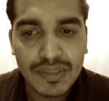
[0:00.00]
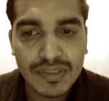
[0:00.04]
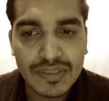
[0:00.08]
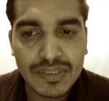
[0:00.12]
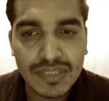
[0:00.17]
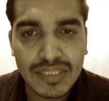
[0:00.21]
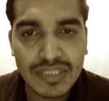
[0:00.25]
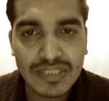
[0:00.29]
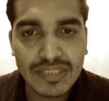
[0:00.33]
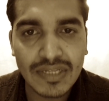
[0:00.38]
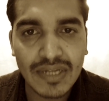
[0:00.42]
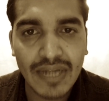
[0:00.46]

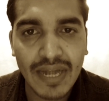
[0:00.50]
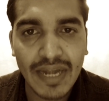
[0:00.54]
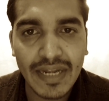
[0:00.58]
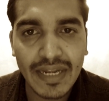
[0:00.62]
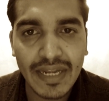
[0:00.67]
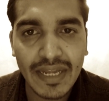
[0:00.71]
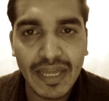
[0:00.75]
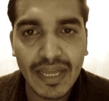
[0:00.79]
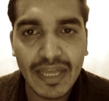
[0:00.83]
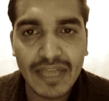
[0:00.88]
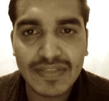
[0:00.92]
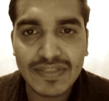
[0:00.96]
just
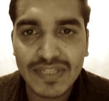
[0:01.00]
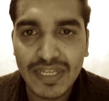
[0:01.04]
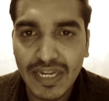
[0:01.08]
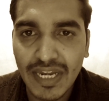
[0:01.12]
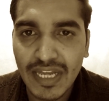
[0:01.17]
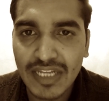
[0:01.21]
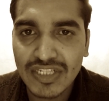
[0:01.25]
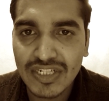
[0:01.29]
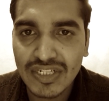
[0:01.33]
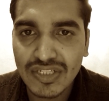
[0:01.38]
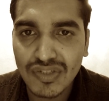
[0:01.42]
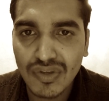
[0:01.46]
writing as
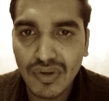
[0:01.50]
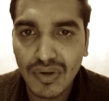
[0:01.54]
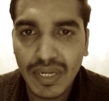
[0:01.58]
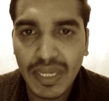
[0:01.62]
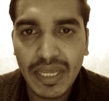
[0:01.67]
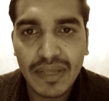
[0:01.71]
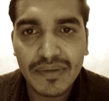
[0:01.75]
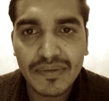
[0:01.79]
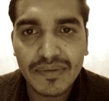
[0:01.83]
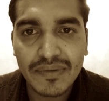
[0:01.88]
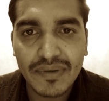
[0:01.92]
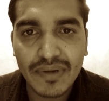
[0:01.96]
signatures
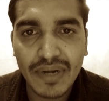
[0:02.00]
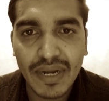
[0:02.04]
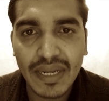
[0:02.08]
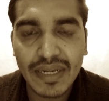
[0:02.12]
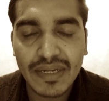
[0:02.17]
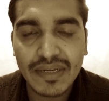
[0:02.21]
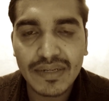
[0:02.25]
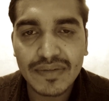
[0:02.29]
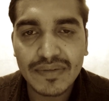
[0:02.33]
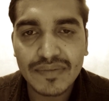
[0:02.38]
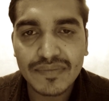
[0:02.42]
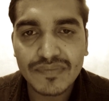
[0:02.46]
only,
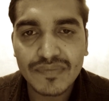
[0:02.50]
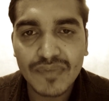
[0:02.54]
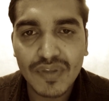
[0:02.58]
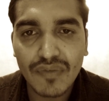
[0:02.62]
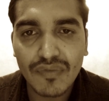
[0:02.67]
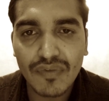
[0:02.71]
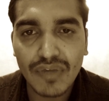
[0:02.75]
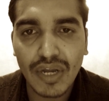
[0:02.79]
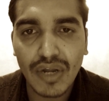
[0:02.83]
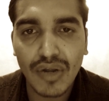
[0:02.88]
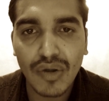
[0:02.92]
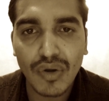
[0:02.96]
right?
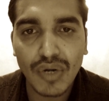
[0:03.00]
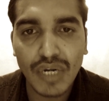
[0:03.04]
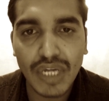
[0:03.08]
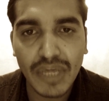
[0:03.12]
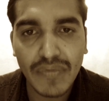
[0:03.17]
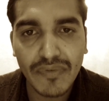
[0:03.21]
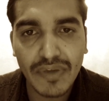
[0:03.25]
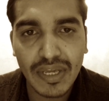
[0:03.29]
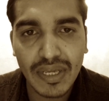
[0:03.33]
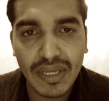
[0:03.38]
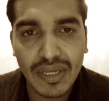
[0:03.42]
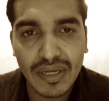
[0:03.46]
We are not
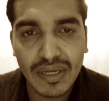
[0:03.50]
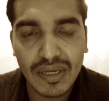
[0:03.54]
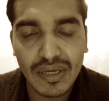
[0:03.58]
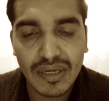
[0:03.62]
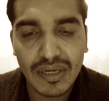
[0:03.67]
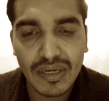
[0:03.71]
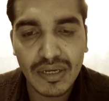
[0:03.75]
giving